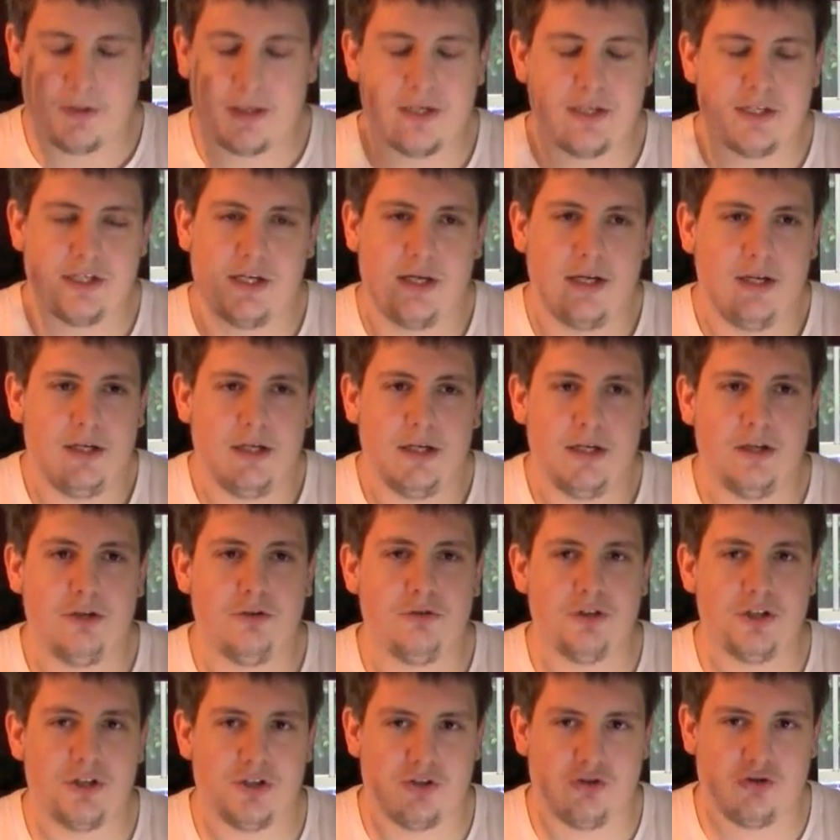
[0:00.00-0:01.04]
Because
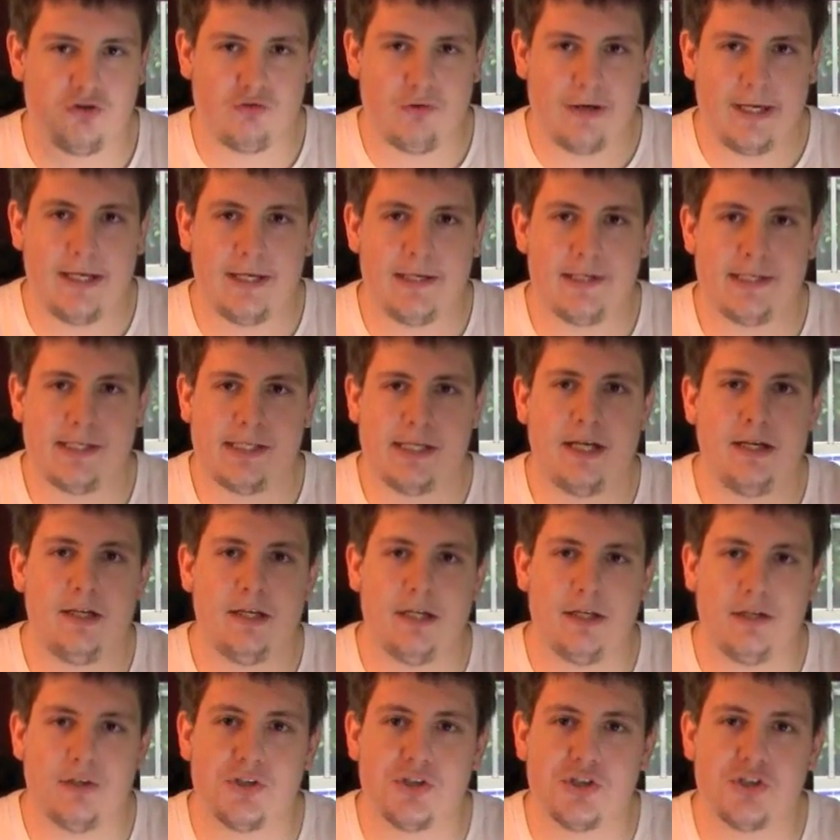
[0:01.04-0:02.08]
you're just
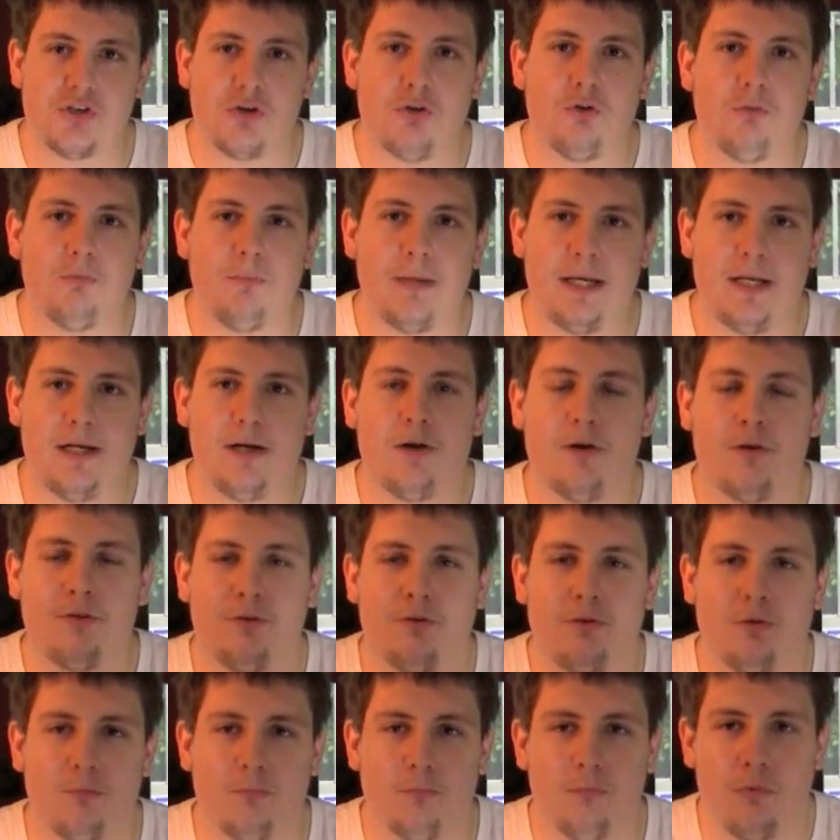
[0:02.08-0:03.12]
transcending so many
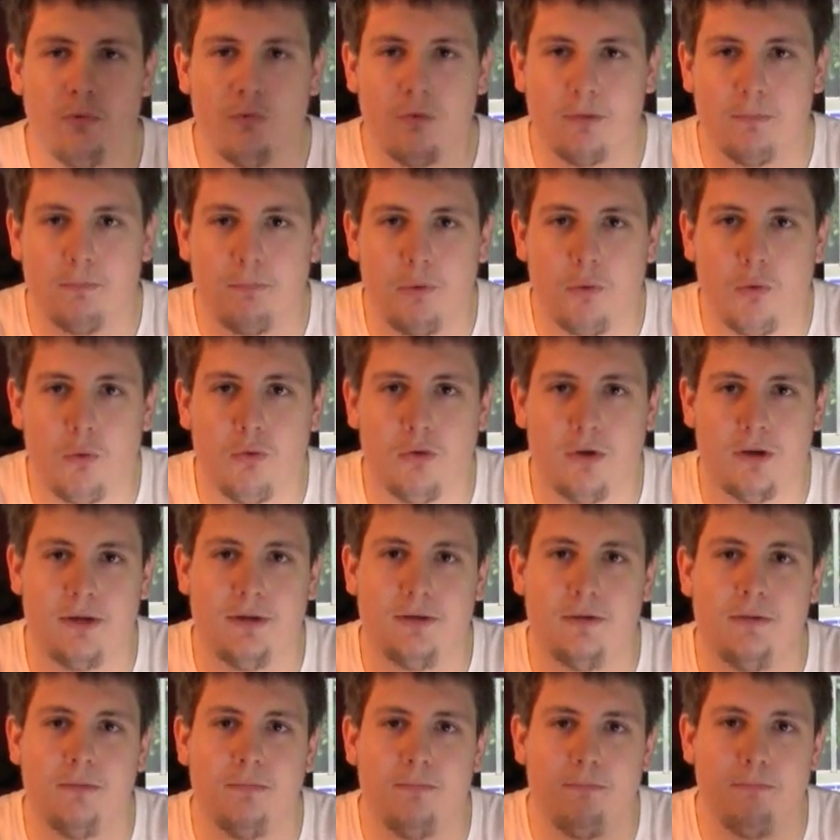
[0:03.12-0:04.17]
other more
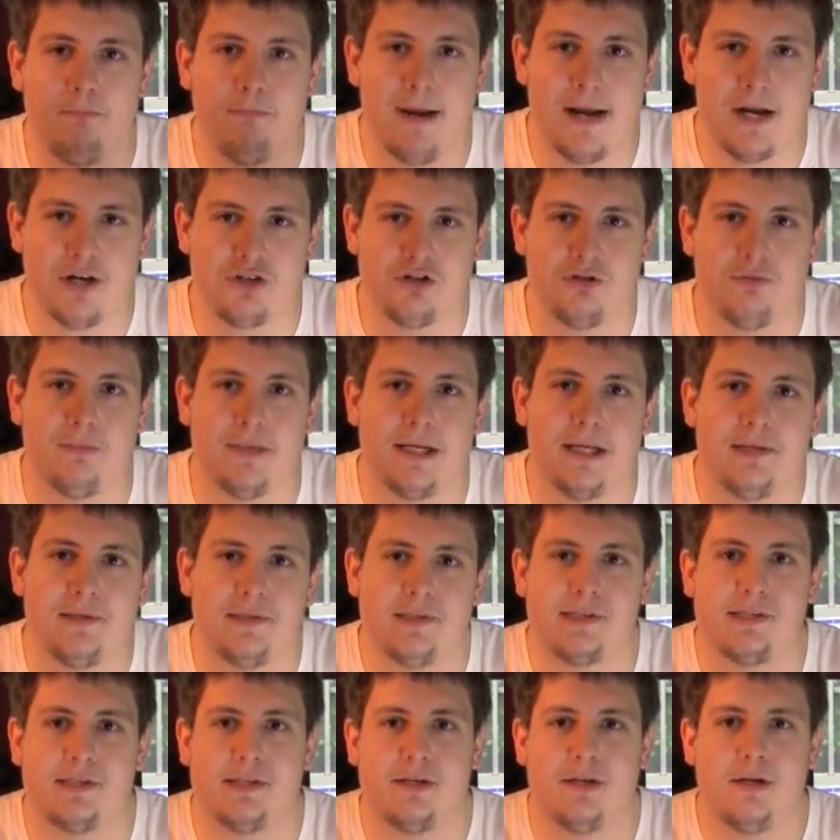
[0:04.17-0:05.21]
important
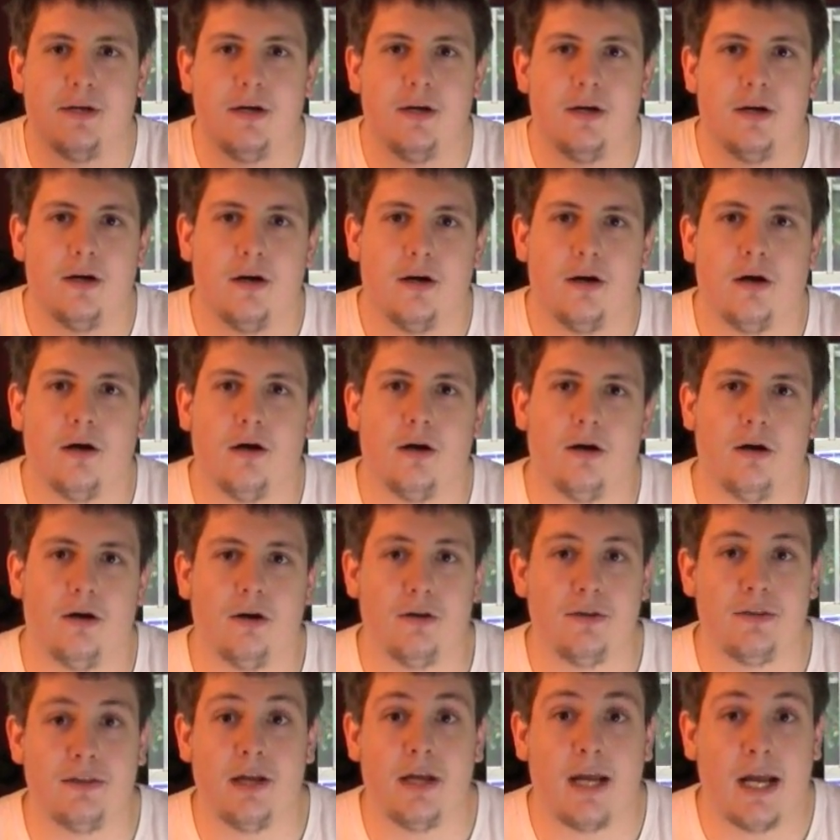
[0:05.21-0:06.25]
measurements
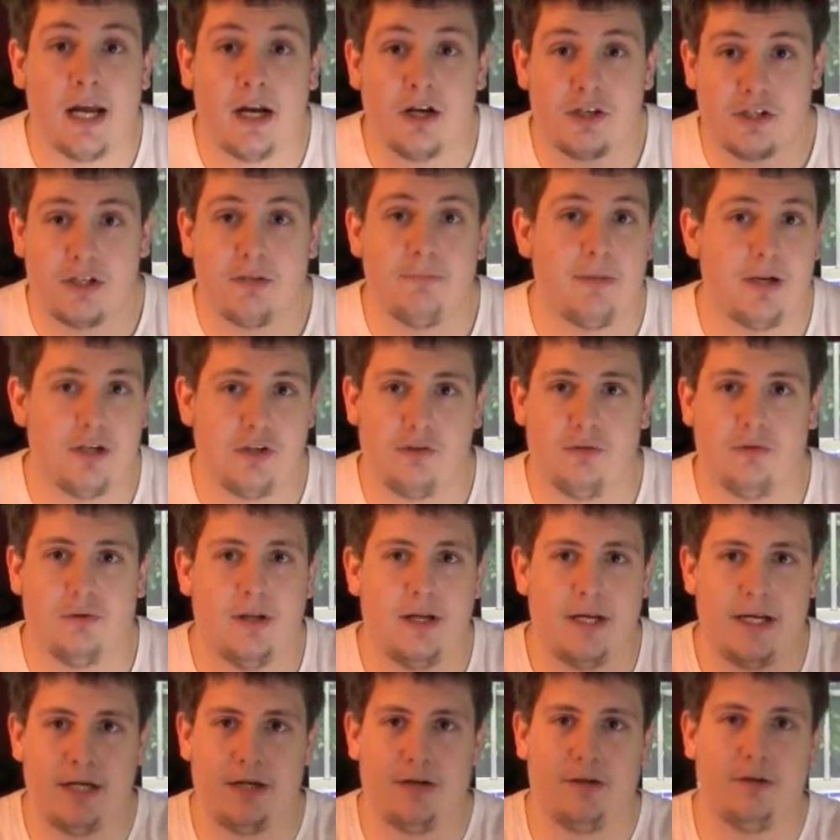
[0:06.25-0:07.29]
that actually measure
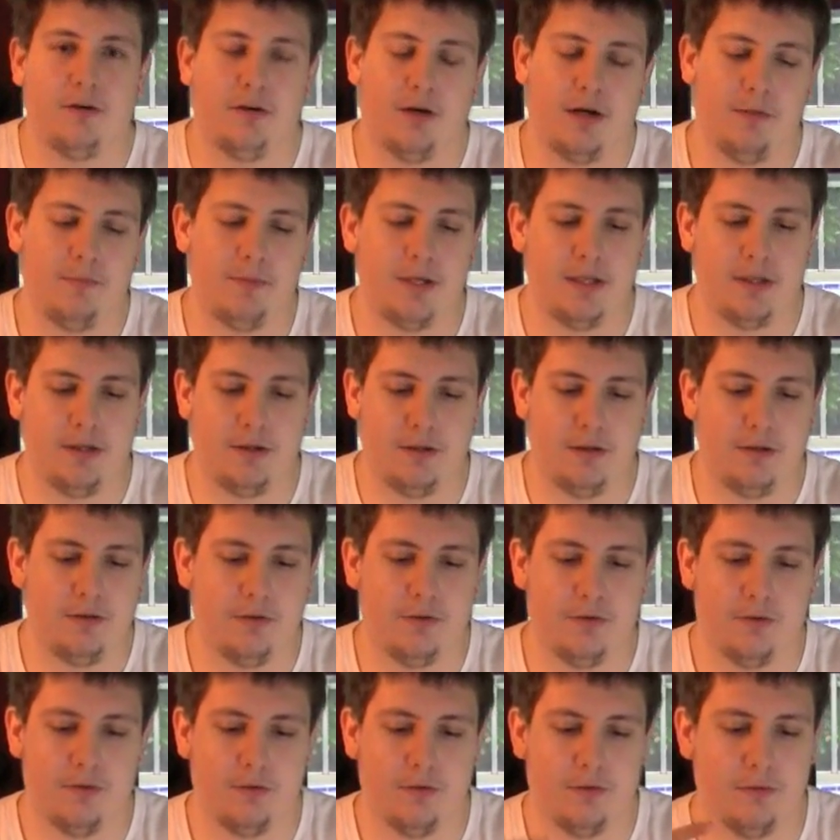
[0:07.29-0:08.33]
light.
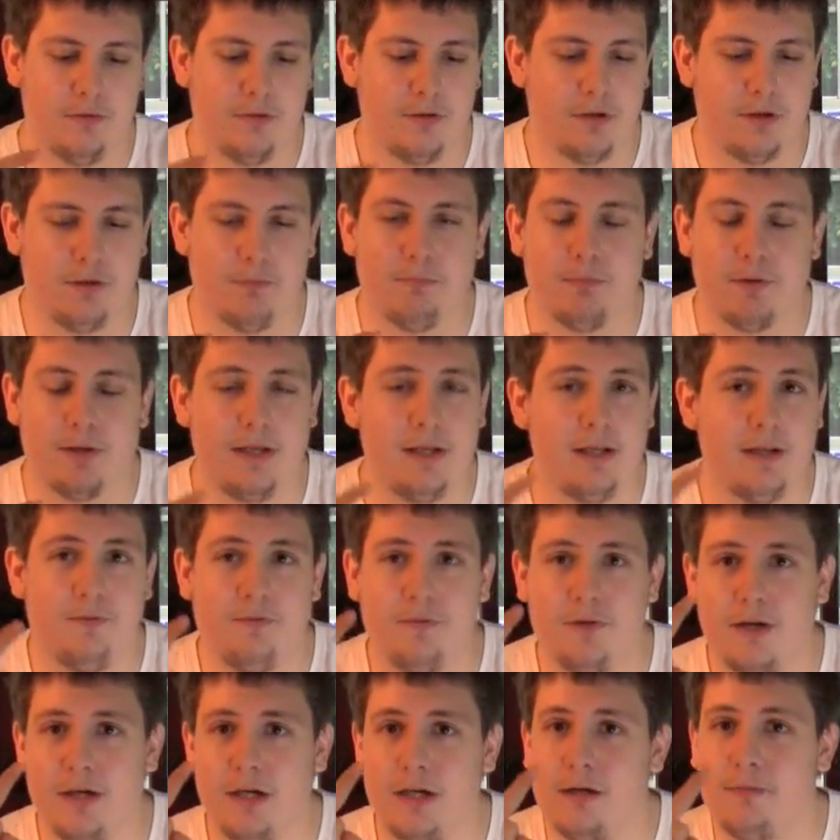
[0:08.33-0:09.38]
You're completely
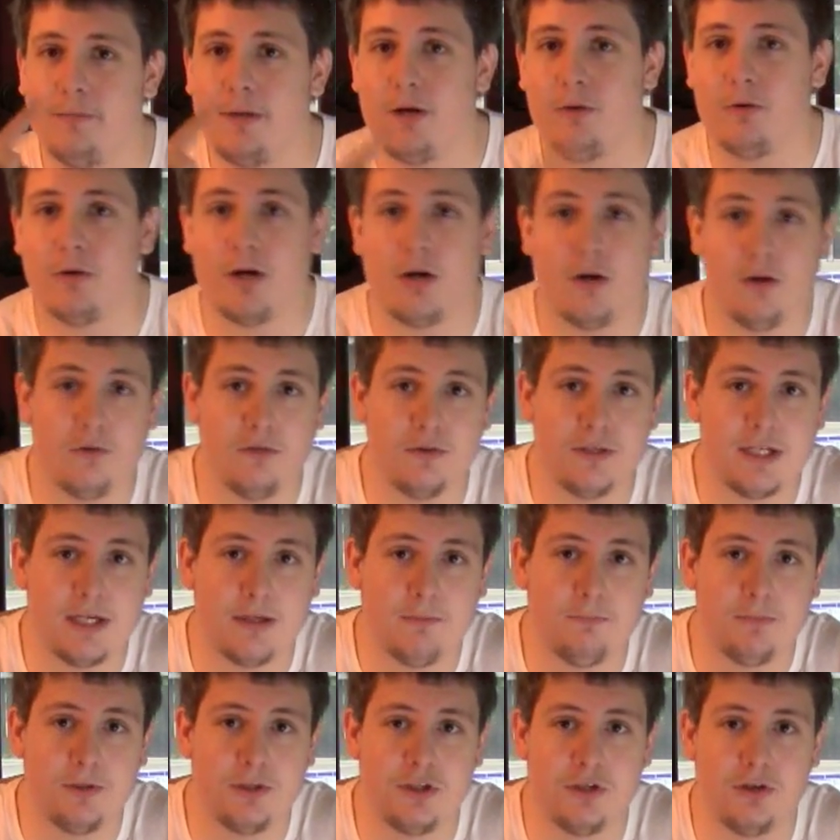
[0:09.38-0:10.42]
forgetting about color
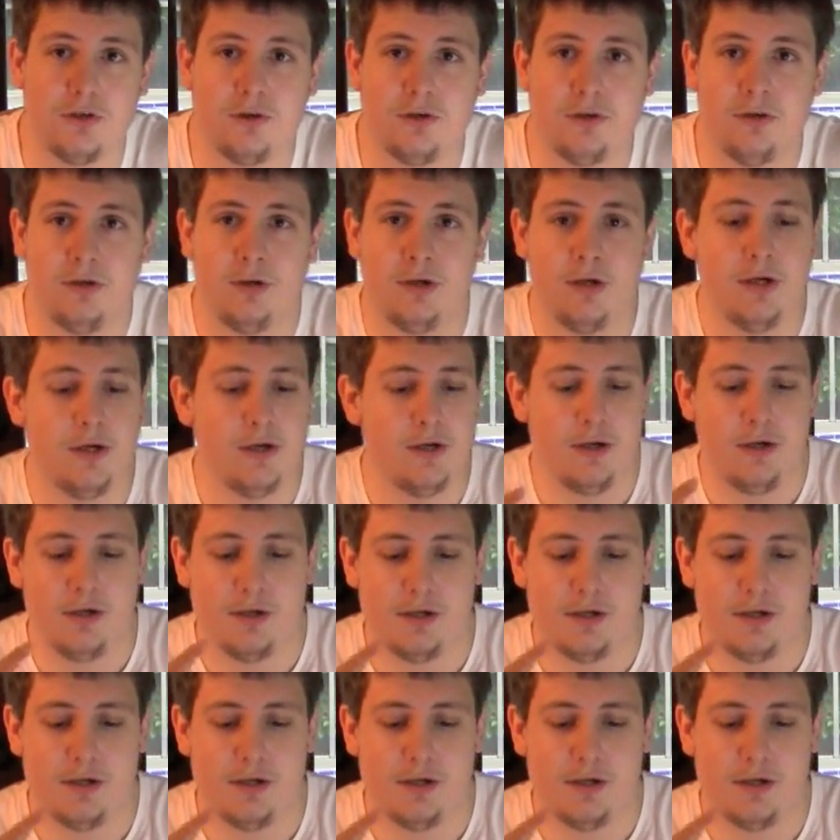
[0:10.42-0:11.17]
temperature,